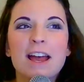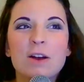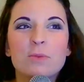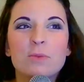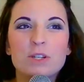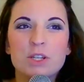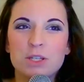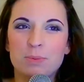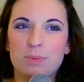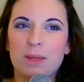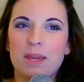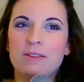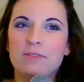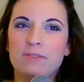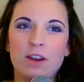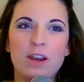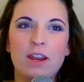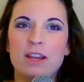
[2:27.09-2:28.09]
which has
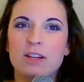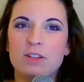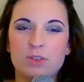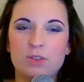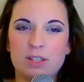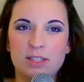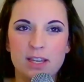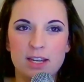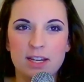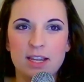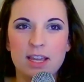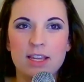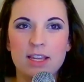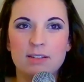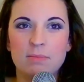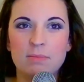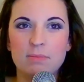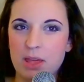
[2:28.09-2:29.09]
played very interesting
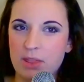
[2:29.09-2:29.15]
in